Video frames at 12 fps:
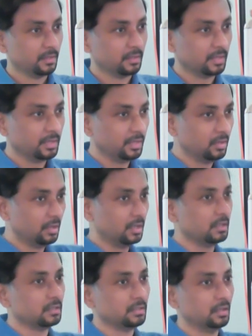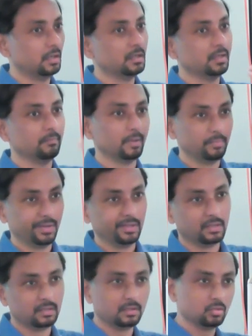right? He got that memory.
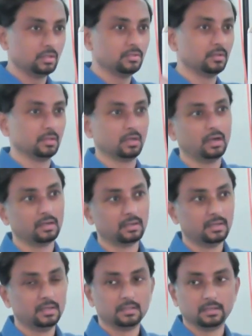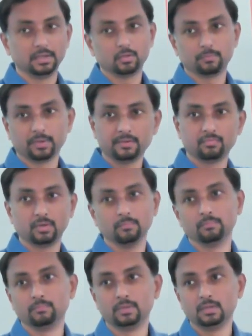That's also a thought that expressed
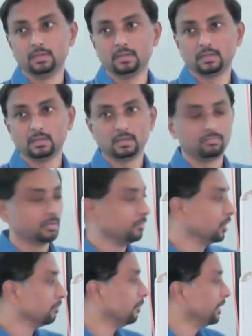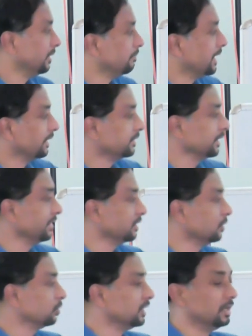from your memory bank, saying
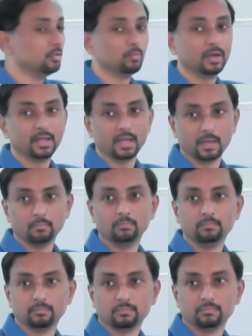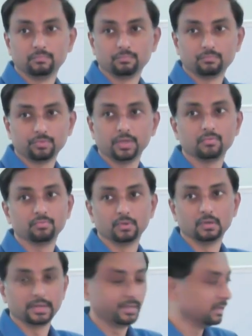that, oh, that is why I am
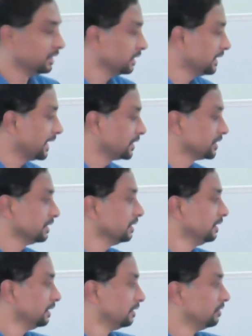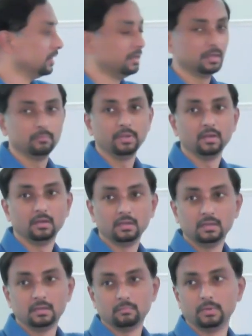fearful, right? And then the action will determine
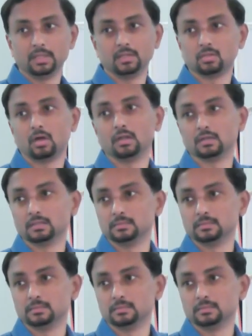by the thought.